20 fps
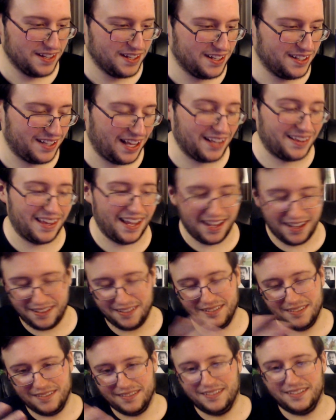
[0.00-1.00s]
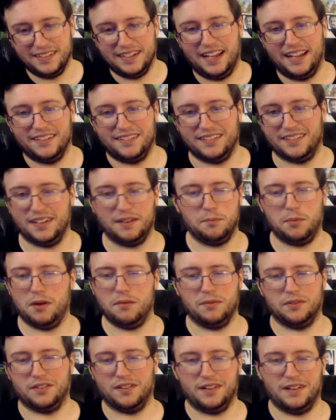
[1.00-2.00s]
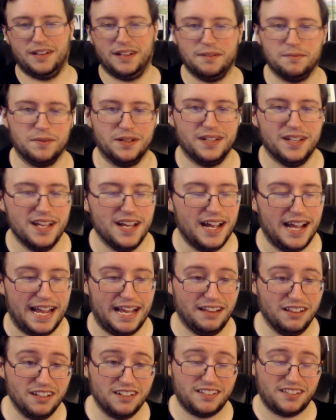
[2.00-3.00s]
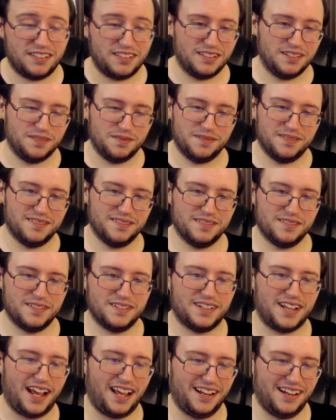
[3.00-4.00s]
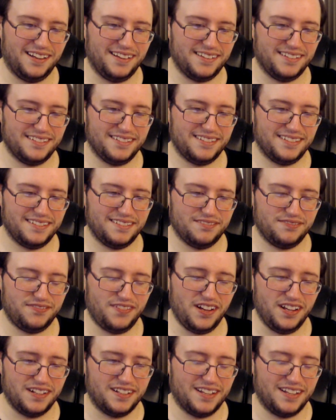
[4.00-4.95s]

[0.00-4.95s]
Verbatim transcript: Not that it has the same premise or anything, but it looks kind of fun.